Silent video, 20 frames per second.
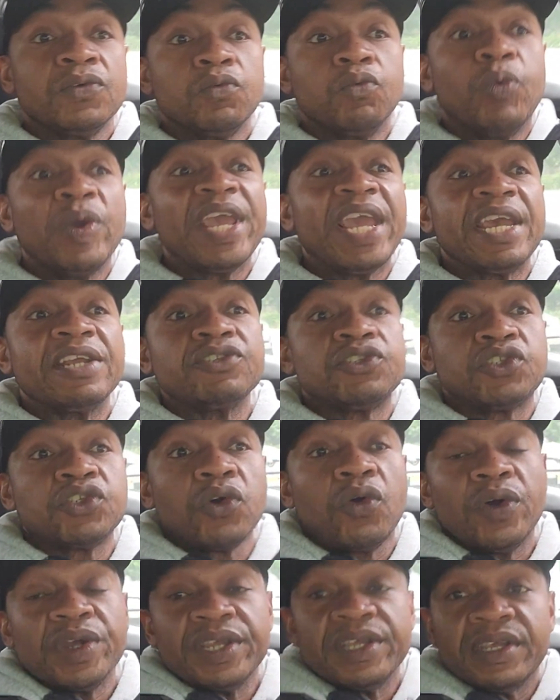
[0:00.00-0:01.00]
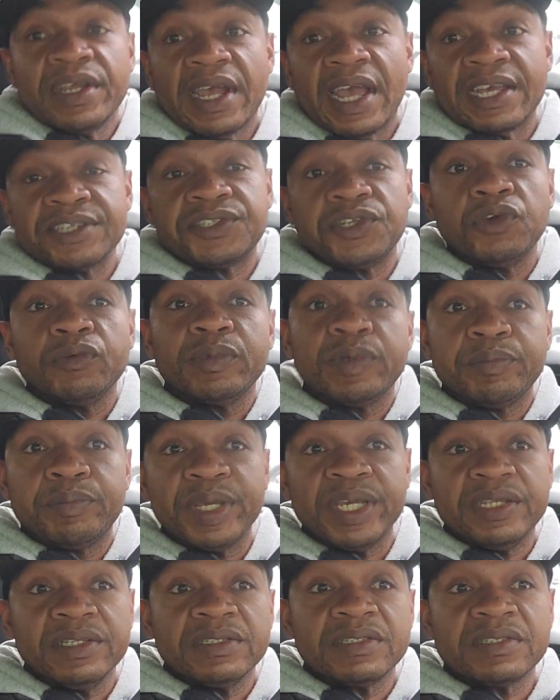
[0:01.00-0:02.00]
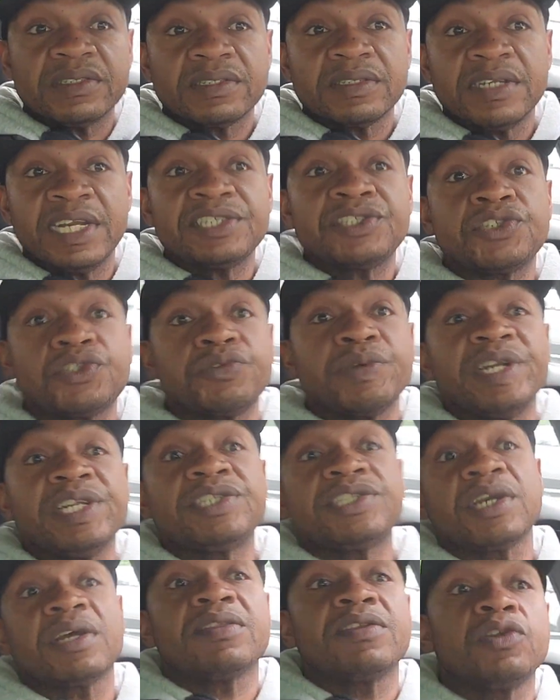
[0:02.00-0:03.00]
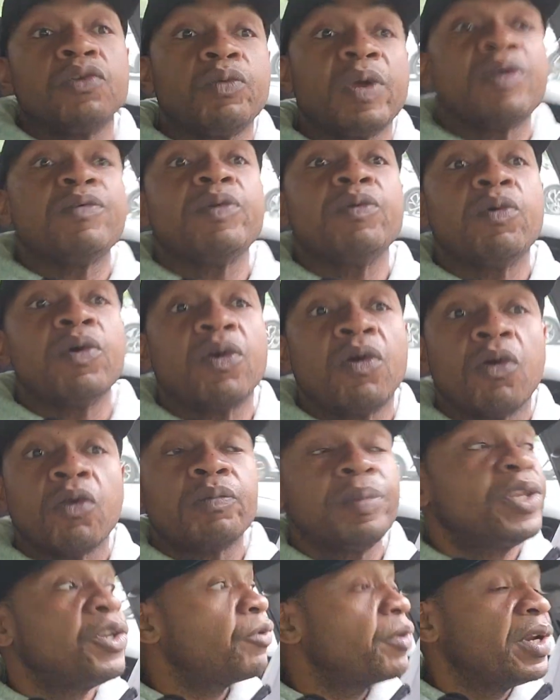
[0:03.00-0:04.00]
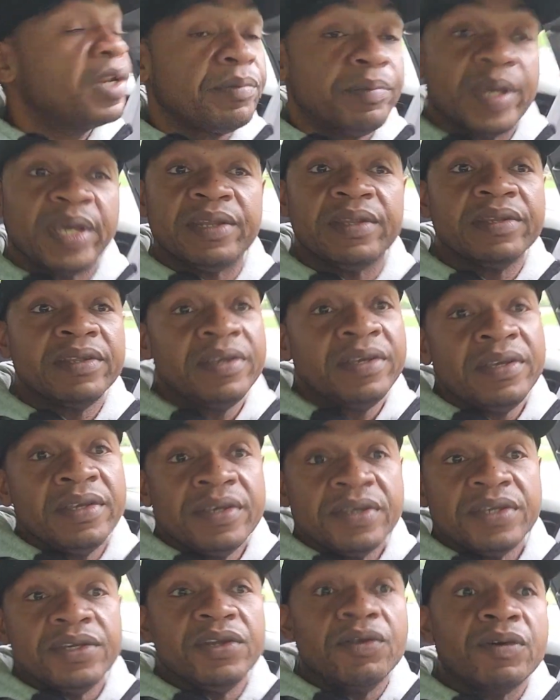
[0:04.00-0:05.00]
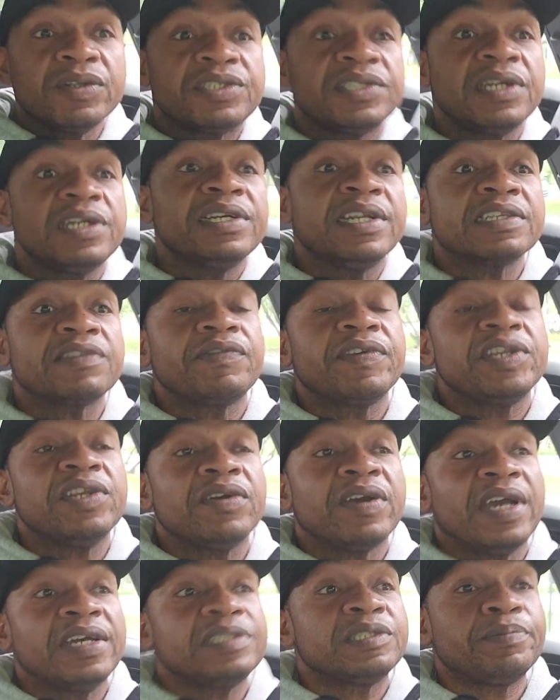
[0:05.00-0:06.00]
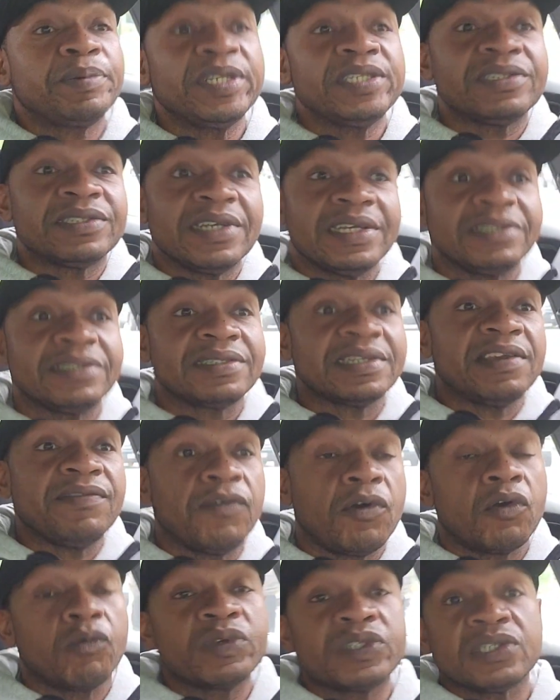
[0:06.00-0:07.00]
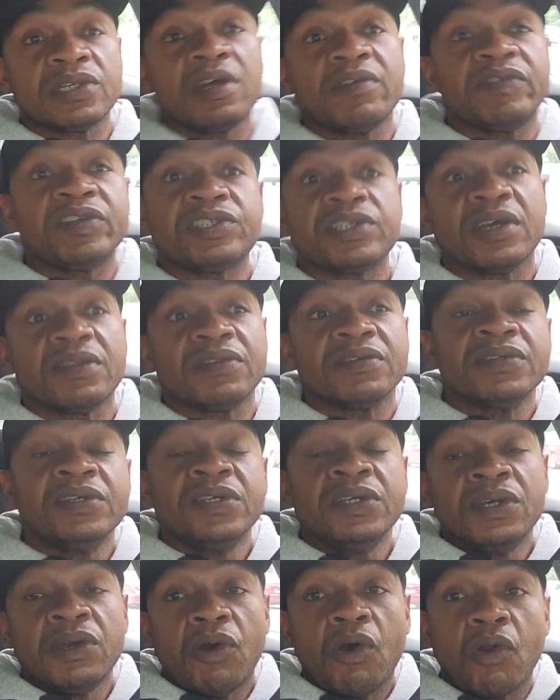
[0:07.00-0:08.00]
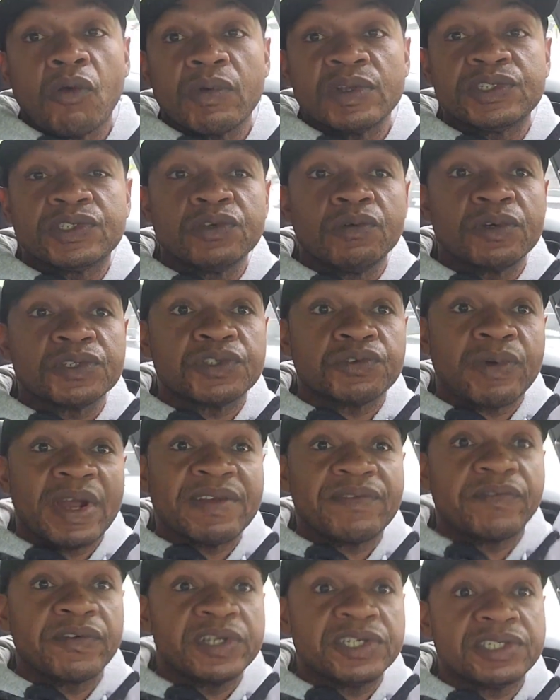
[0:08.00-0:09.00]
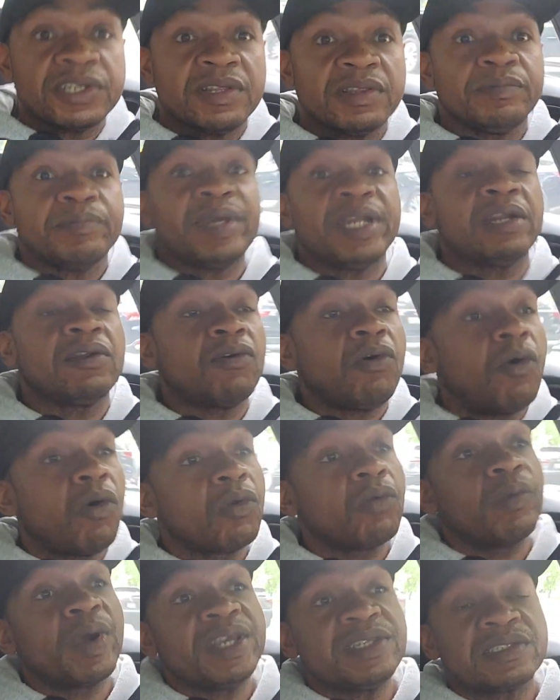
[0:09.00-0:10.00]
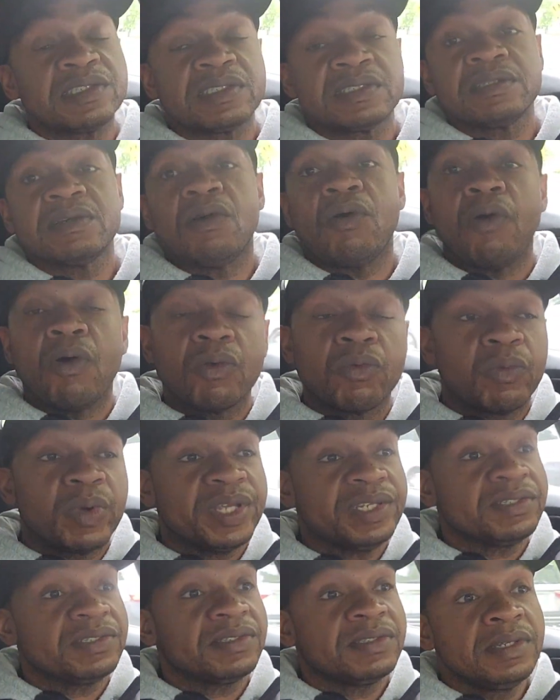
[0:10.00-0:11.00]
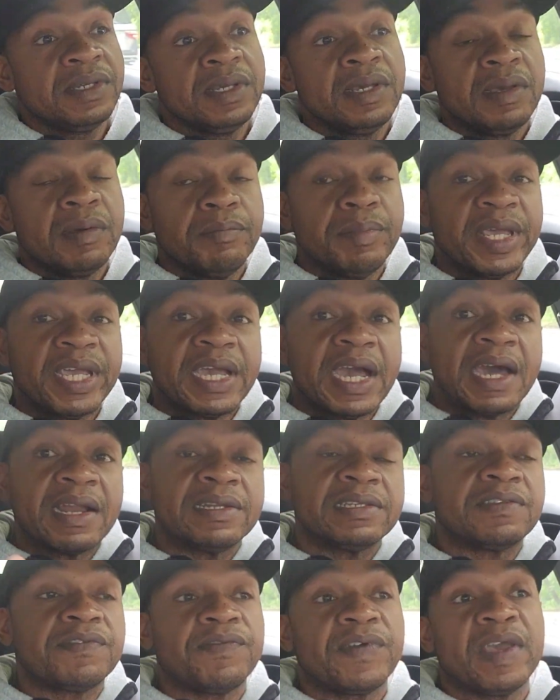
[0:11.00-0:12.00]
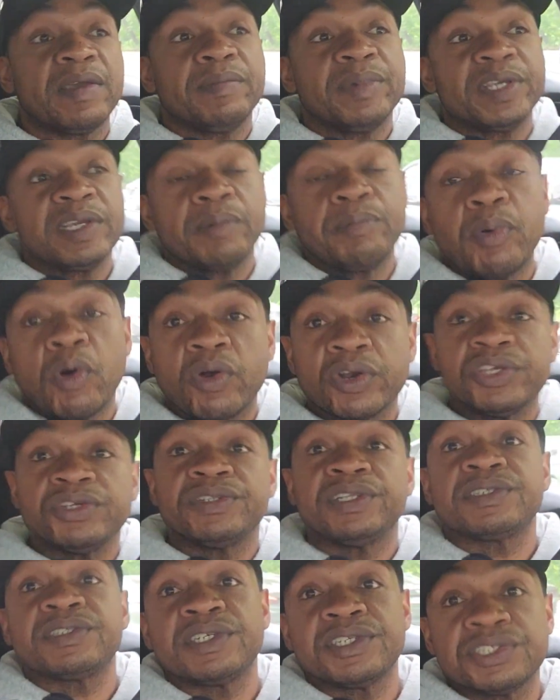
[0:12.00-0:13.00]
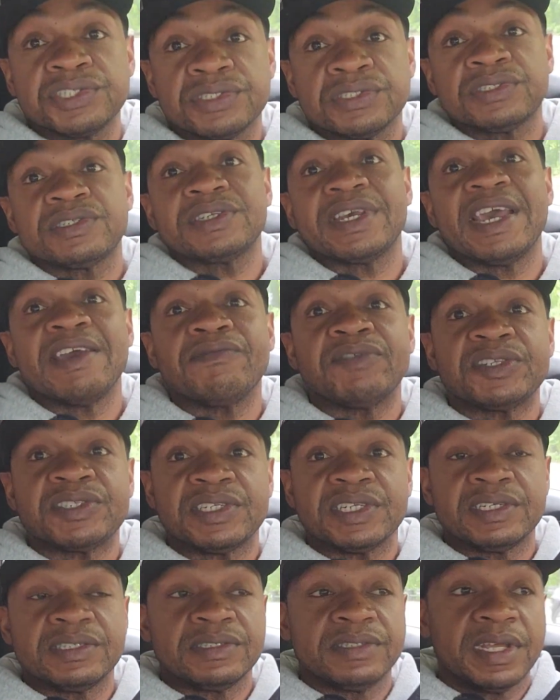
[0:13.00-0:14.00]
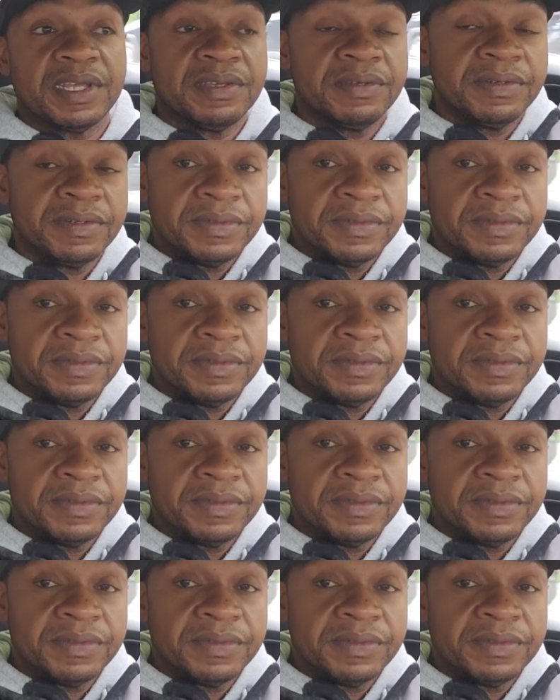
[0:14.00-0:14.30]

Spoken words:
we enjoy as human beings. Let's treat each other the way we want to all be treated, man. You know, until the next video, guys, please stay safe. Always love each other. Always do what's right for each other, man. And always, always make God and his family a part of your decisions every single day.